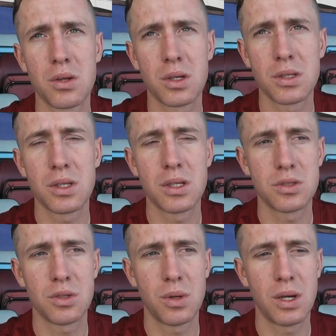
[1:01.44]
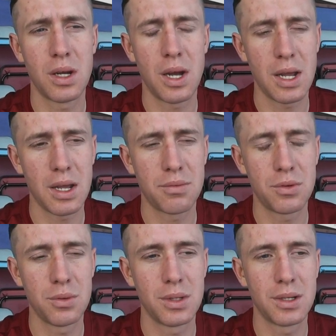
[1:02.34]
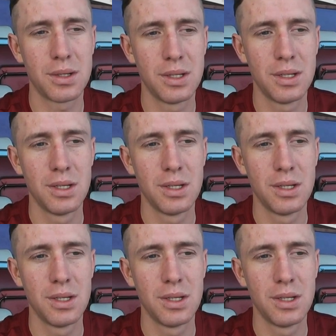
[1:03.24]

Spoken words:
in Holland. So I have to